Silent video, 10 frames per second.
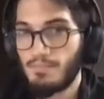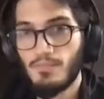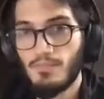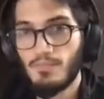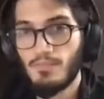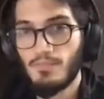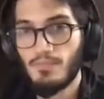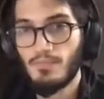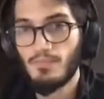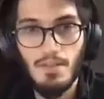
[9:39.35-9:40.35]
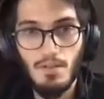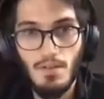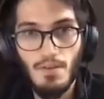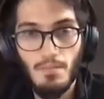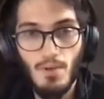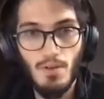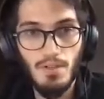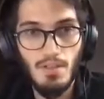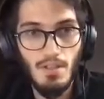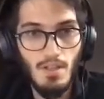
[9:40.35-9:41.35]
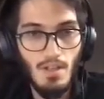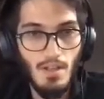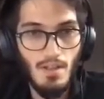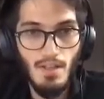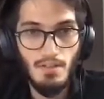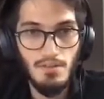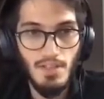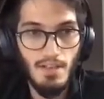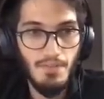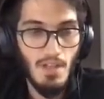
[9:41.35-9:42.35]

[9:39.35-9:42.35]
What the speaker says: for example, the title, the body, that kind of stuff.